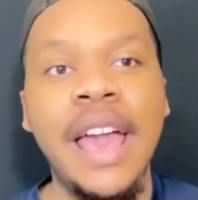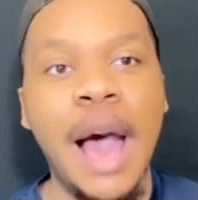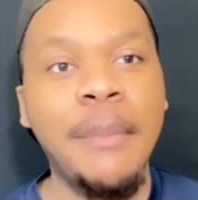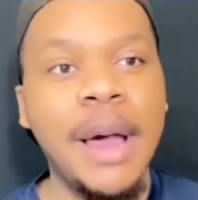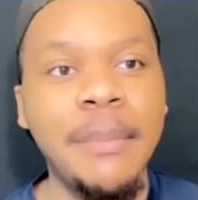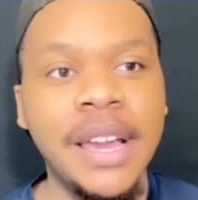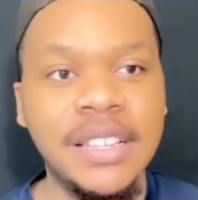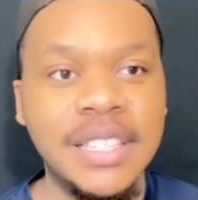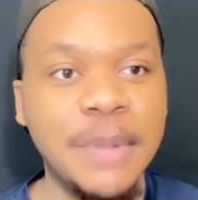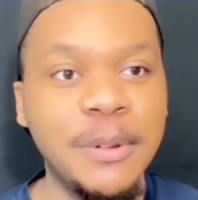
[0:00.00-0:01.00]
I might make a
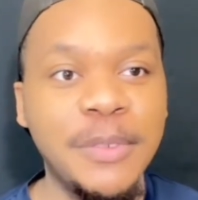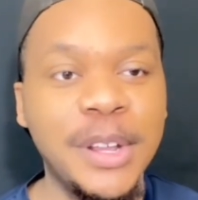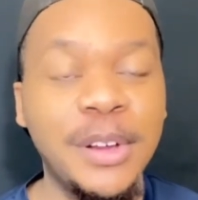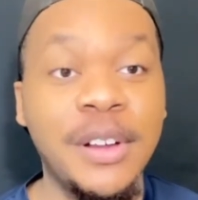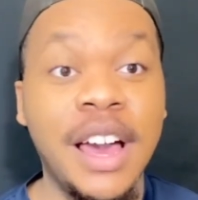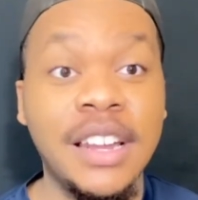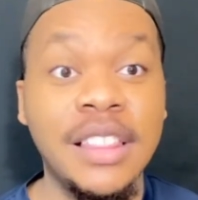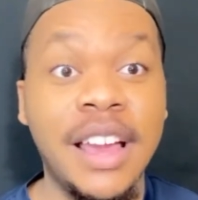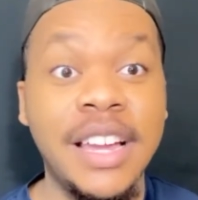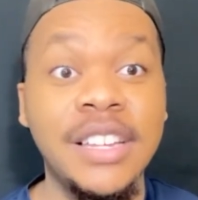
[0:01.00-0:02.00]
separate video kind of
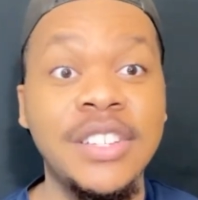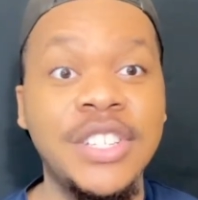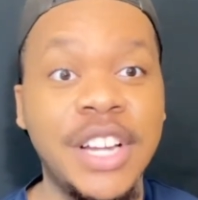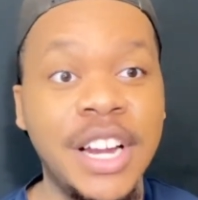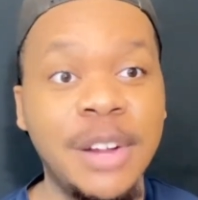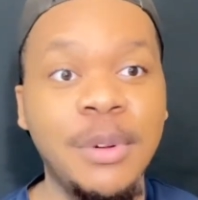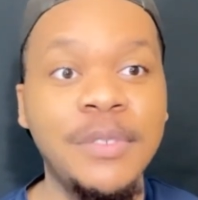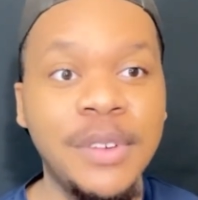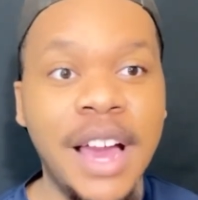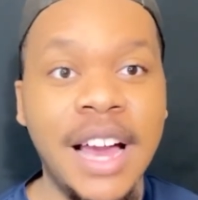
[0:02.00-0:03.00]
like sharing with
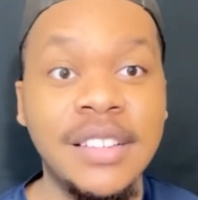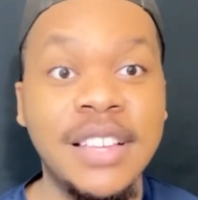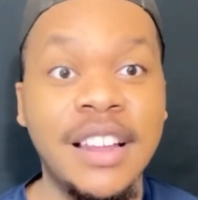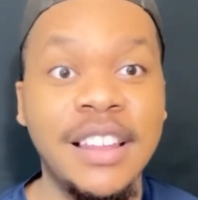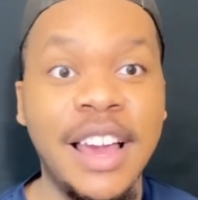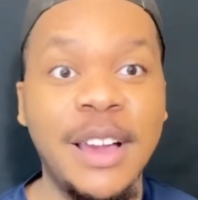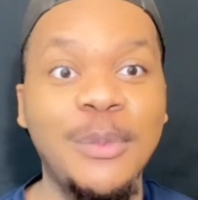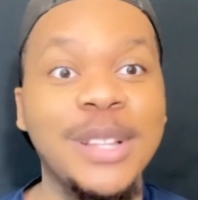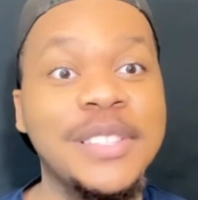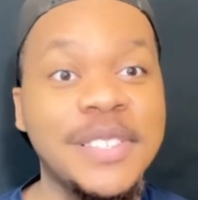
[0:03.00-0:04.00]
you guys kind of like
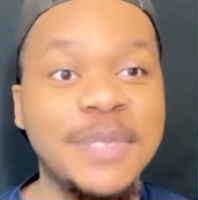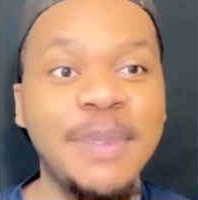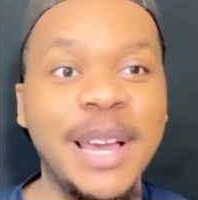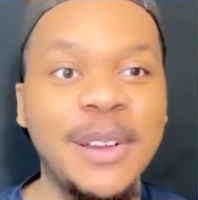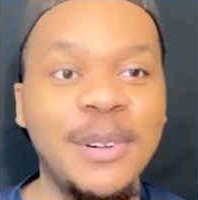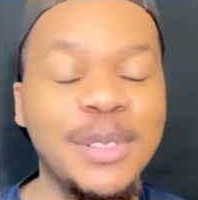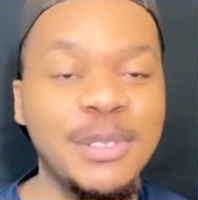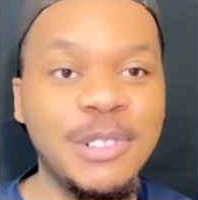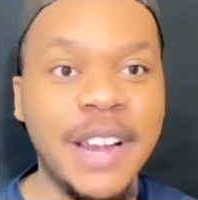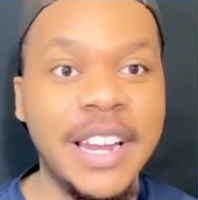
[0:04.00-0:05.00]
what to expect going
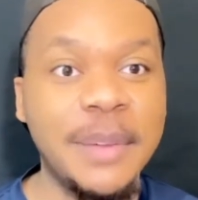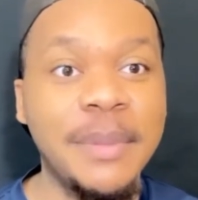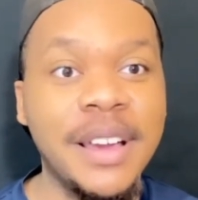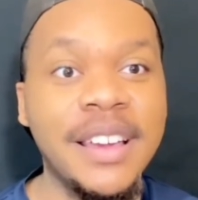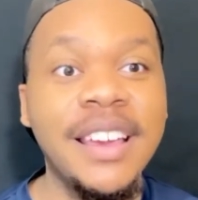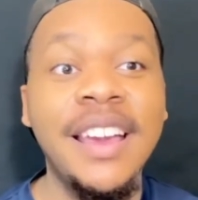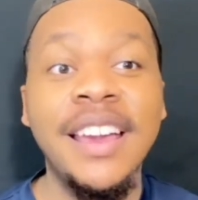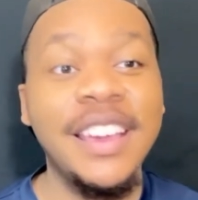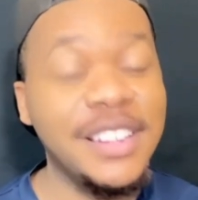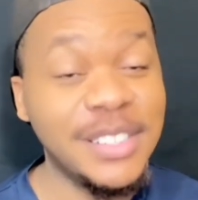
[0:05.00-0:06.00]
through training, but
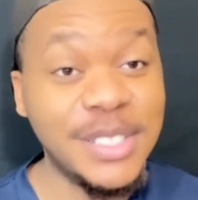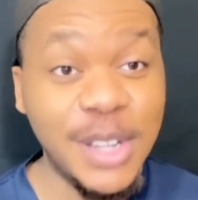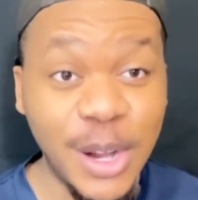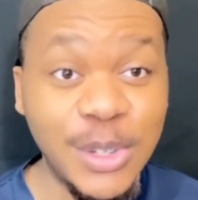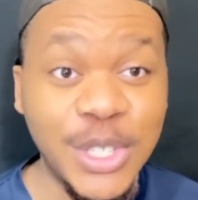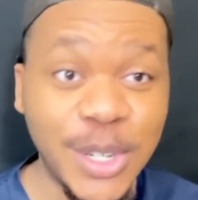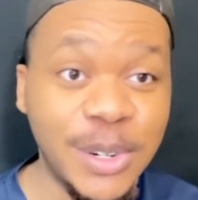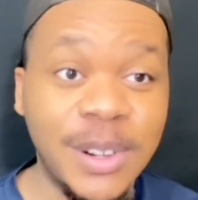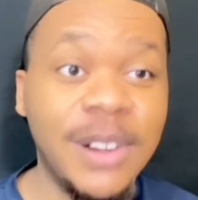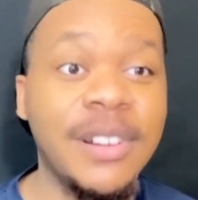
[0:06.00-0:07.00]
it is no
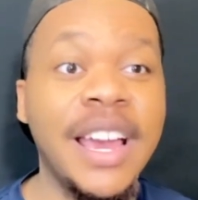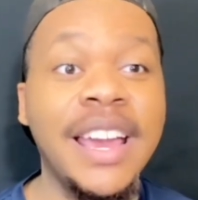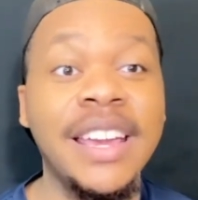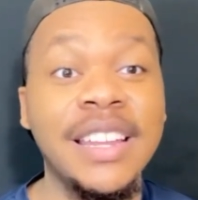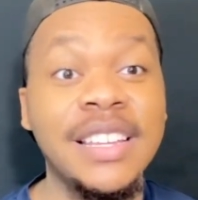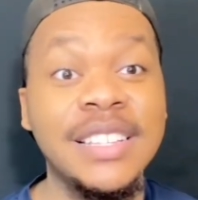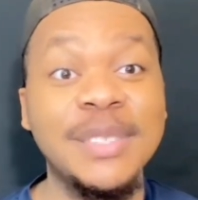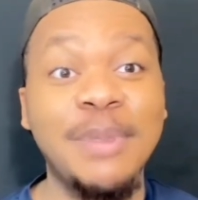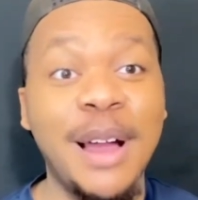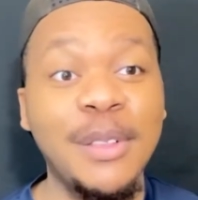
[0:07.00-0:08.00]
joke, okay? It is
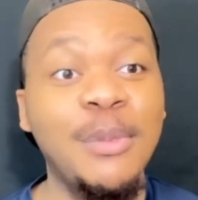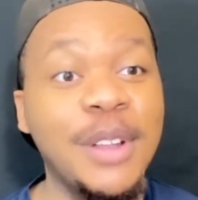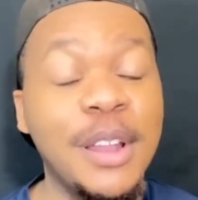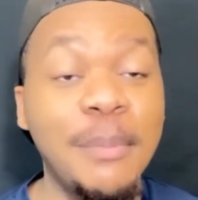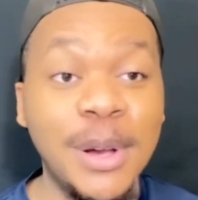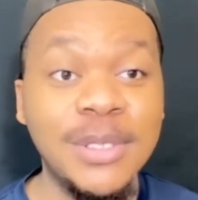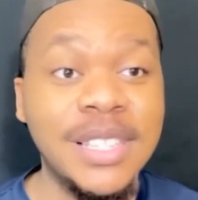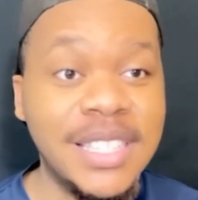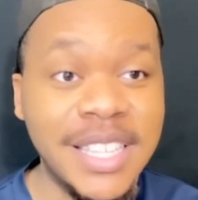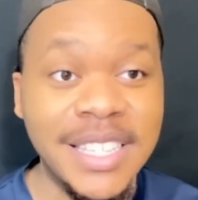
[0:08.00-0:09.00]
probably one of the most
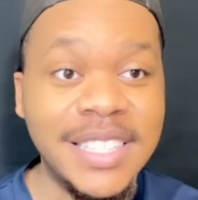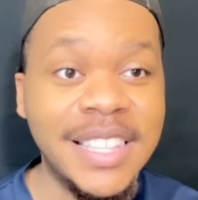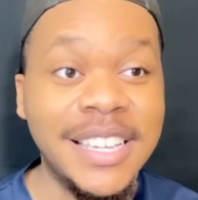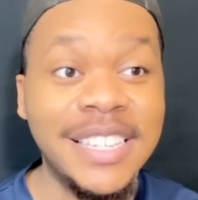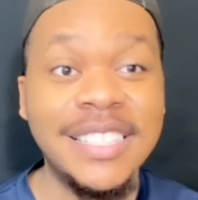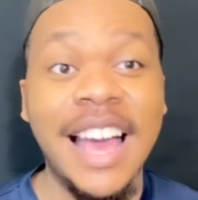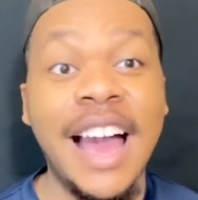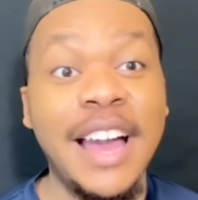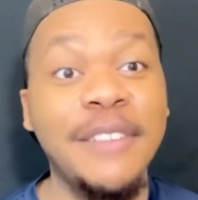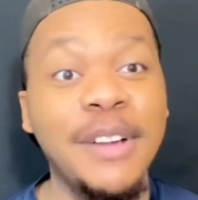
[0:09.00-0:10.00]
intense things
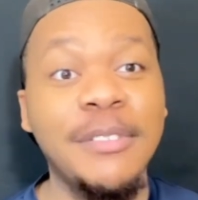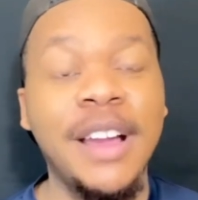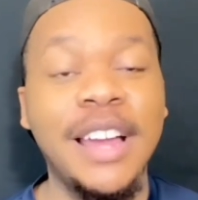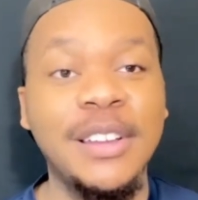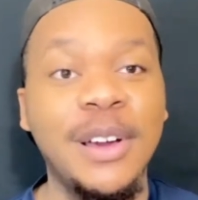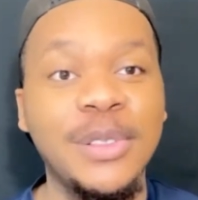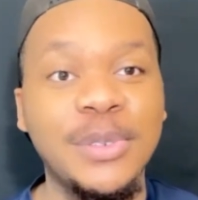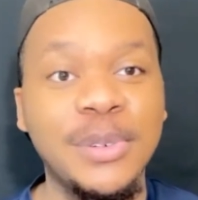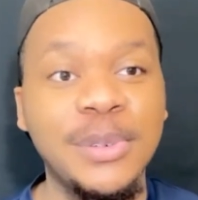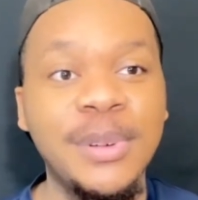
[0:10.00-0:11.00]
I have ever had to go
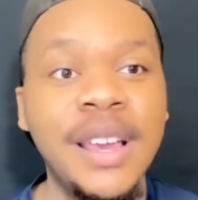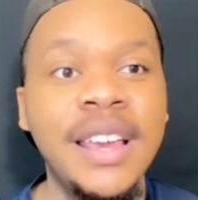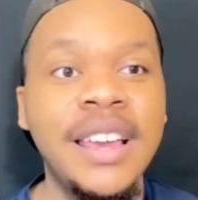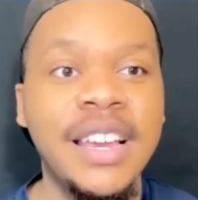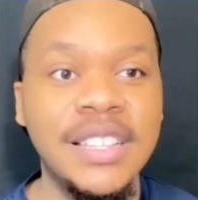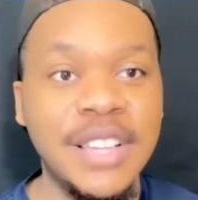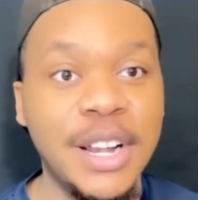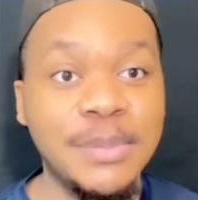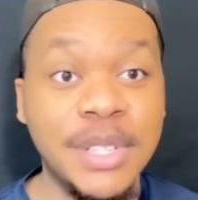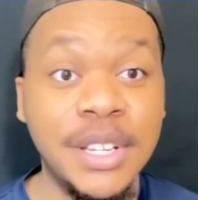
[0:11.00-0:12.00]
through in
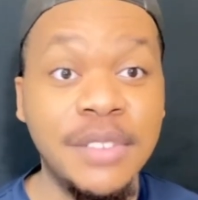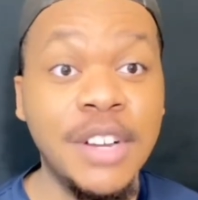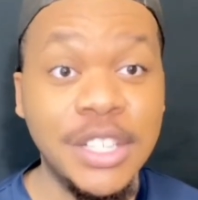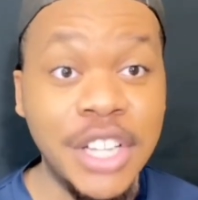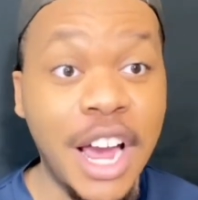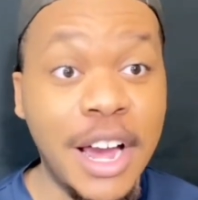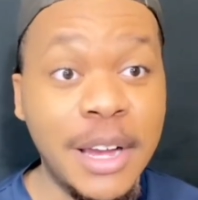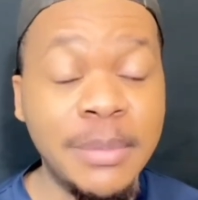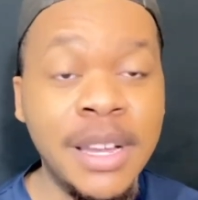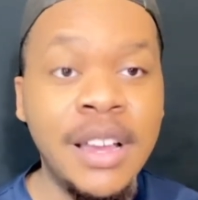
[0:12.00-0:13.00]
terms of a
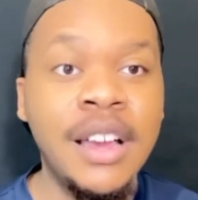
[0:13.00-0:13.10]
job.